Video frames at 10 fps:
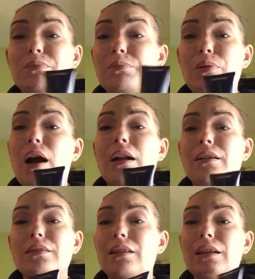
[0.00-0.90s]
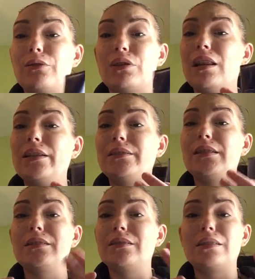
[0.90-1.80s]
product, like
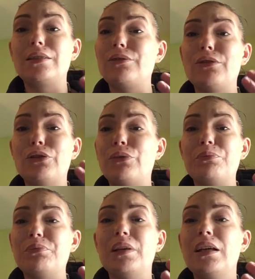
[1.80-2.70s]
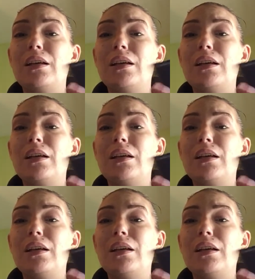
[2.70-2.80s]
cleansing serum,